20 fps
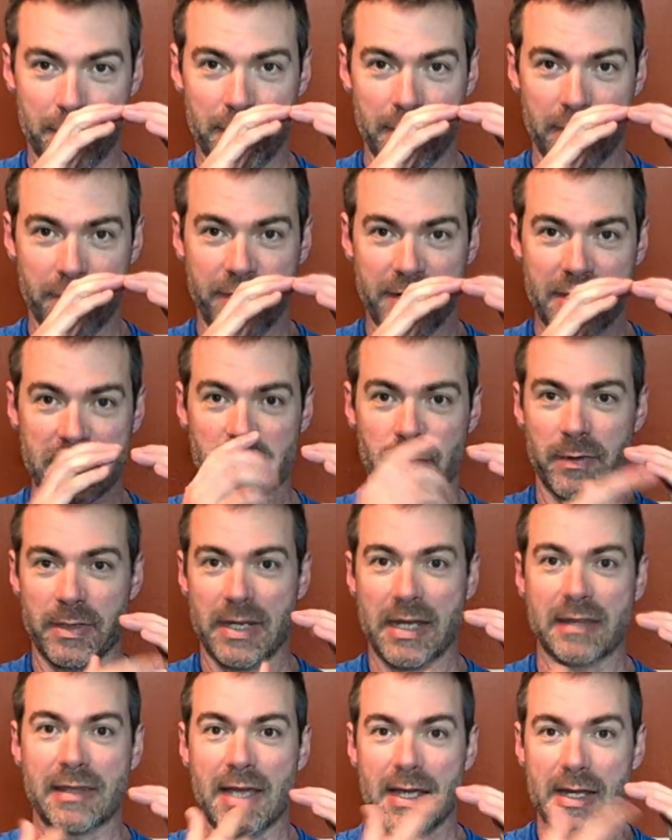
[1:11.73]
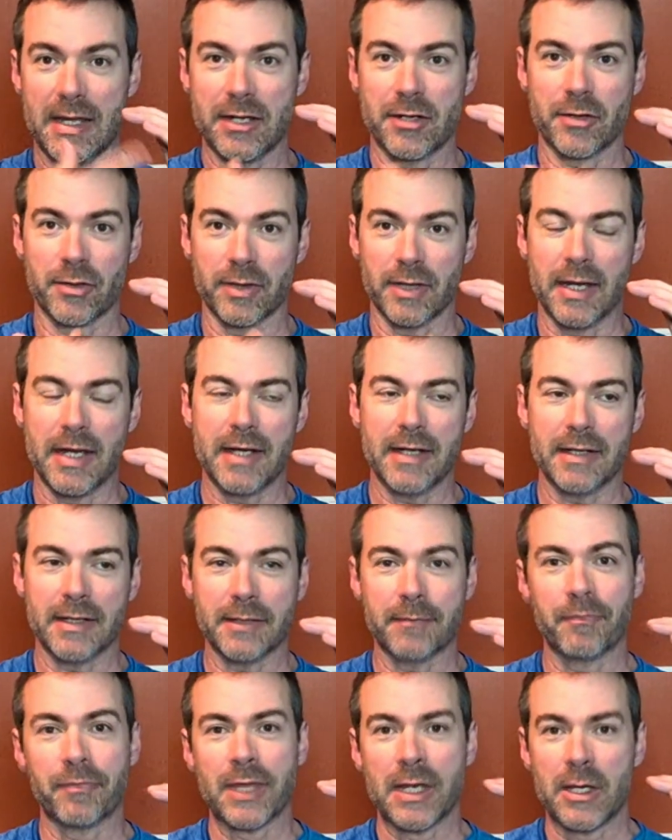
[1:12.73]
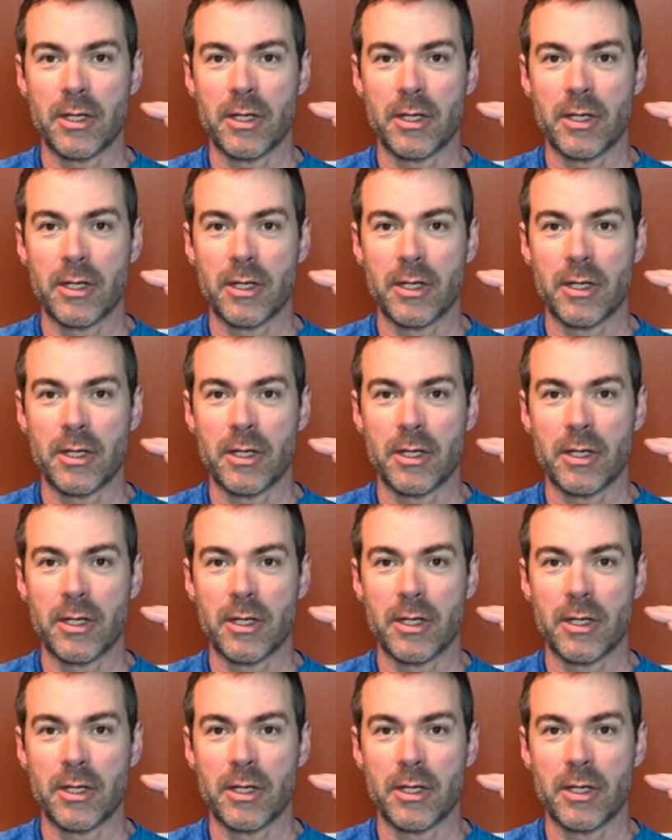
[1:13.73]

blood vessel, we got that inner lining.